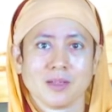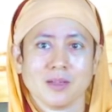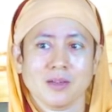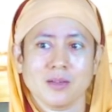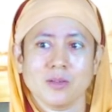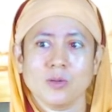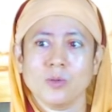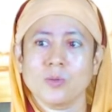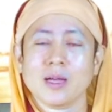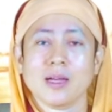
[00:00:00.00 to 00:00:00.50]

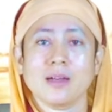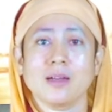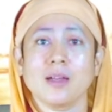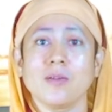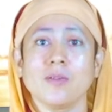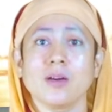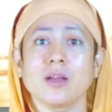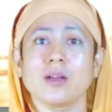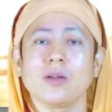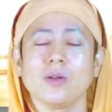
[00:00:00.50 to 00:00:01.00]
you can
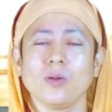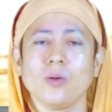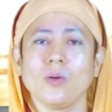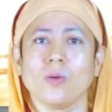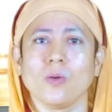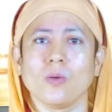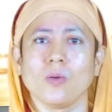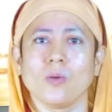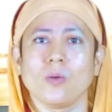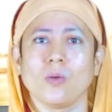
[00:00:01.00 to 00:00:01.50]
never
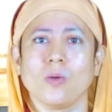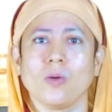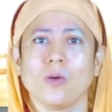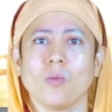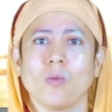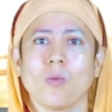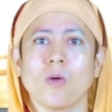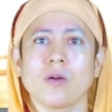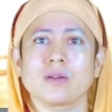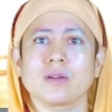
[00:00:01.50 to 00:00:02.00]
know
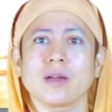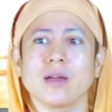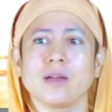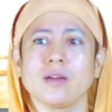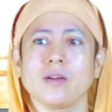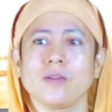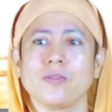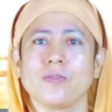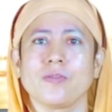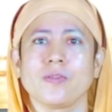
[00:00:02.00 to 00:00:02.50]
what
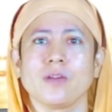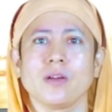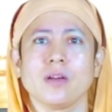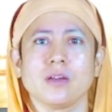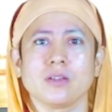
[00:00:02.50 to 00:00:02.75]
kind of